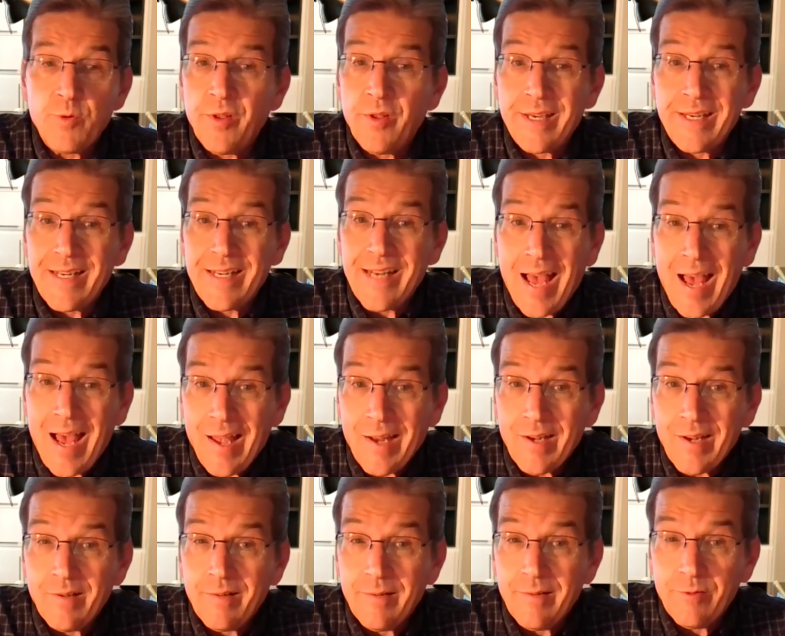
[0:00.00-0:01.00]
really not
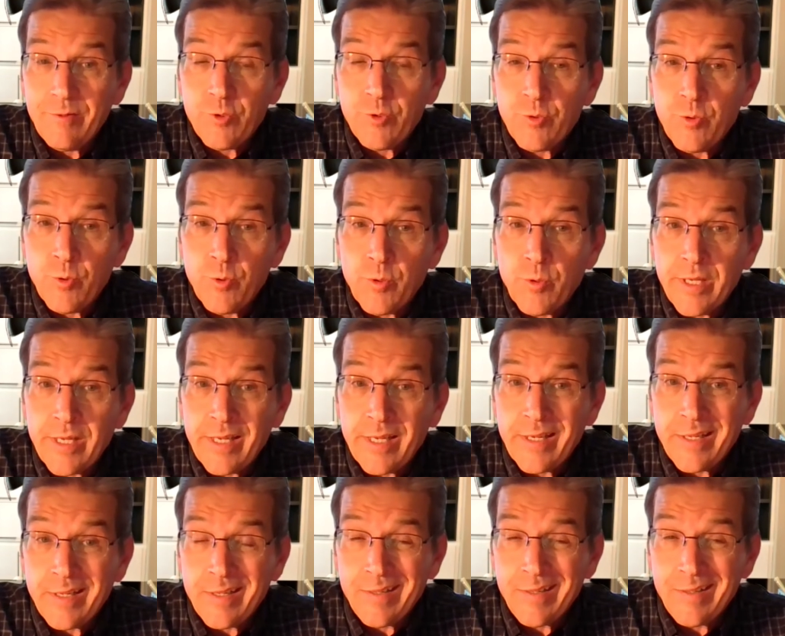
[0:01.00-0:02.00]

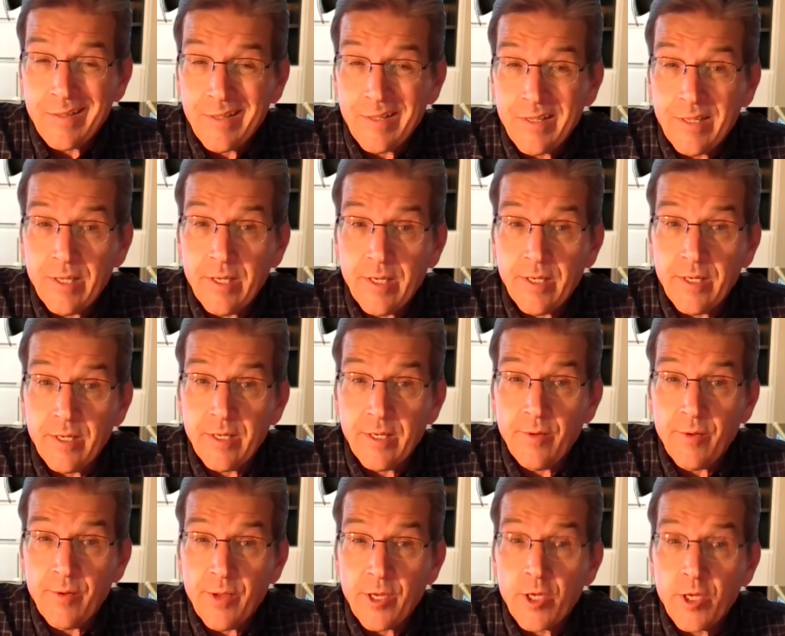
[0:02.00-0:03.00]
truly,
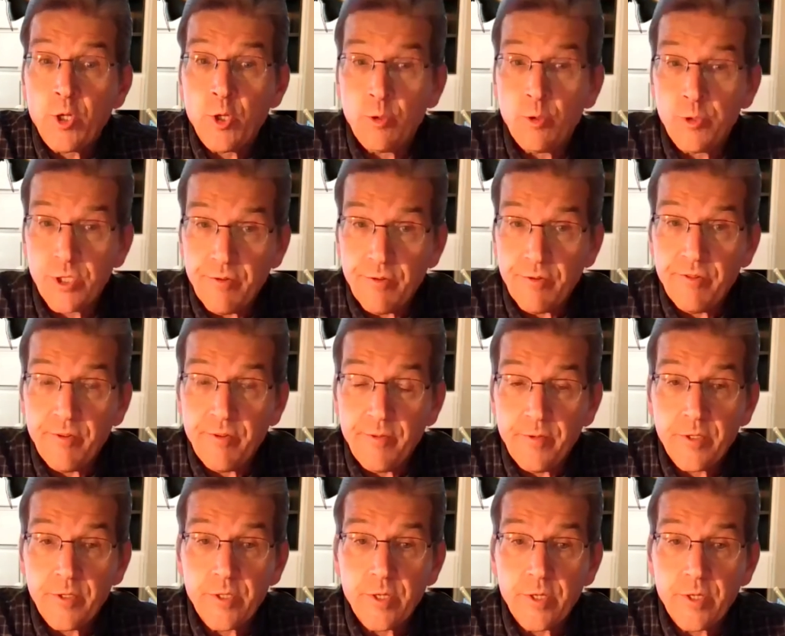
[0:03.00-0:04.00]
inclusive.
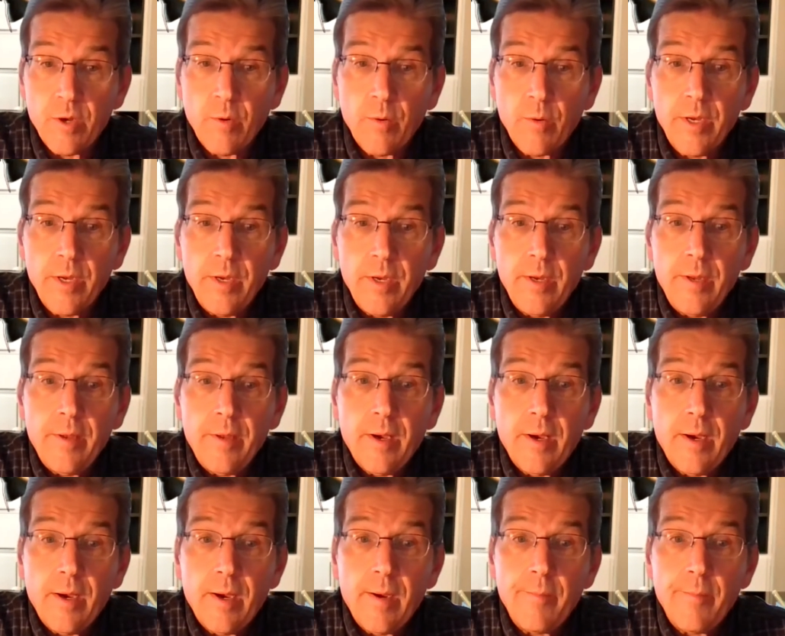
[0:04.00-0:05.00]
So
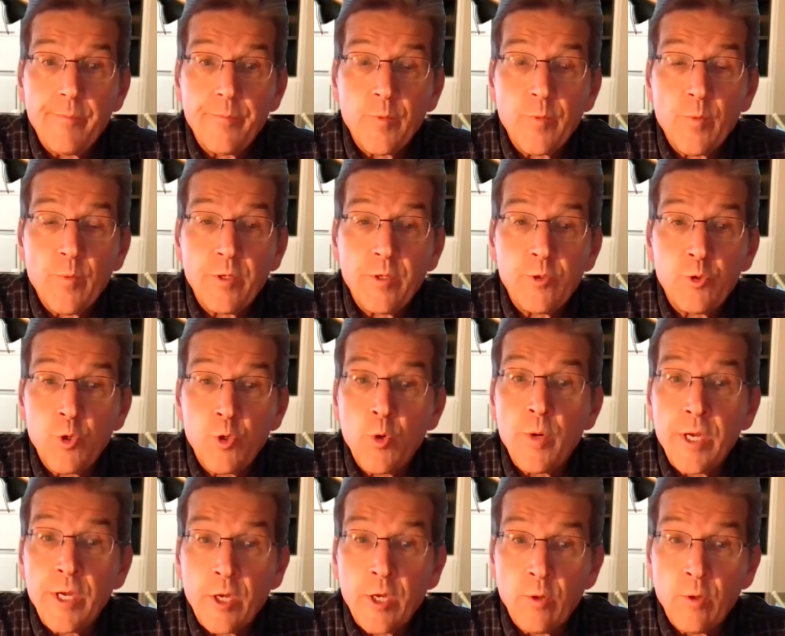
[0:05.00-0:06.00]

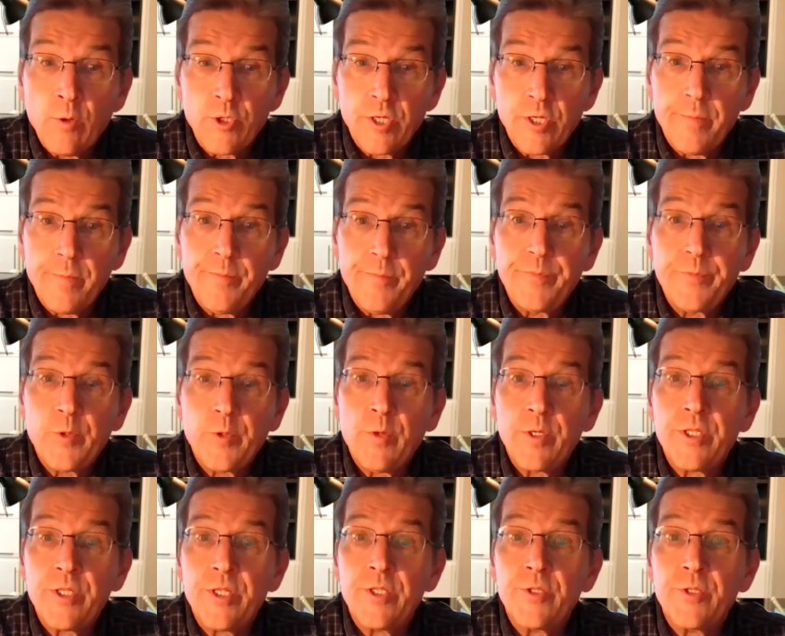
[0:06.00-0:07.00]
true inclusion,
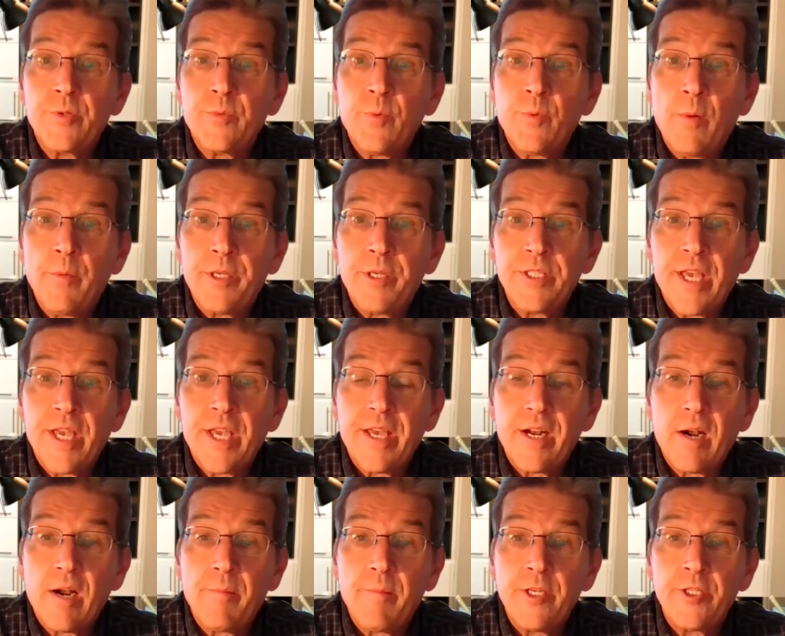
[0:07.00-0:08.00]
which is what we say in
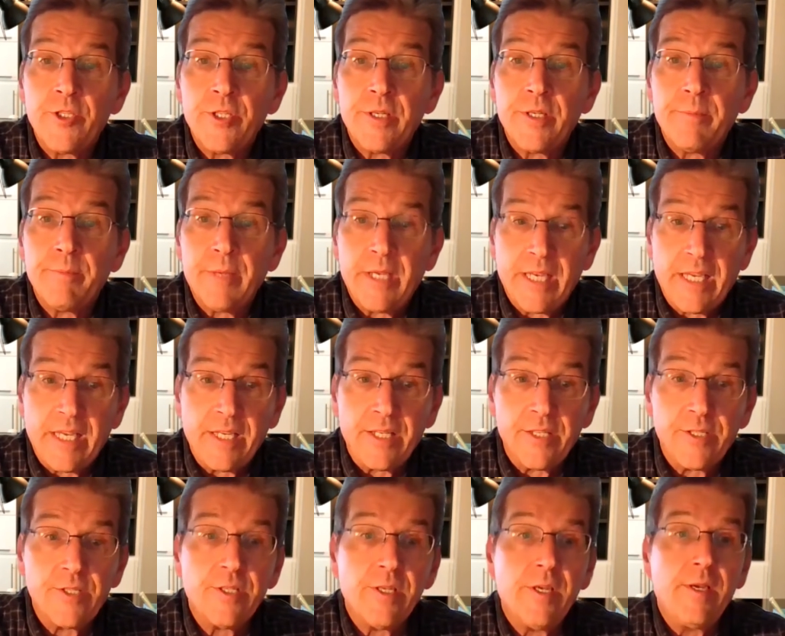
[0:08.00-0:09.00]
our mission,
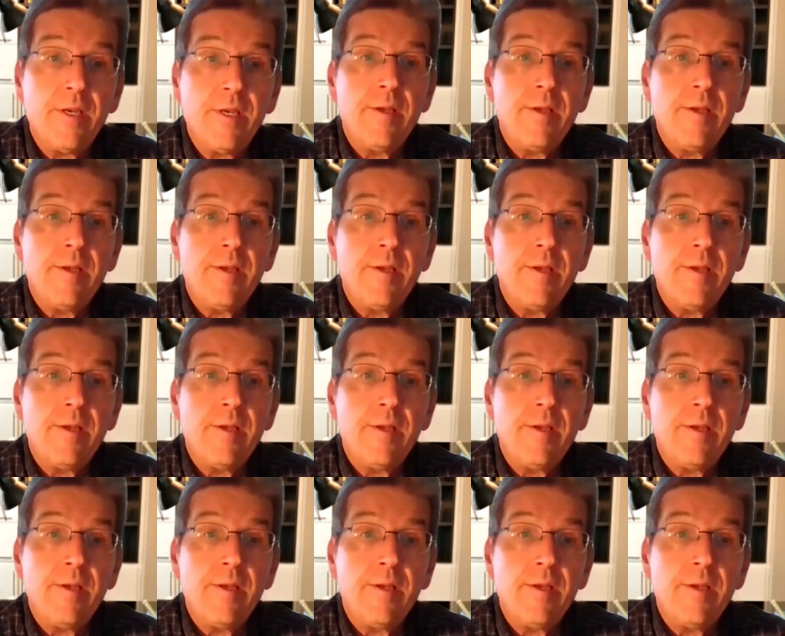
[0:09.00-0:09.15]
means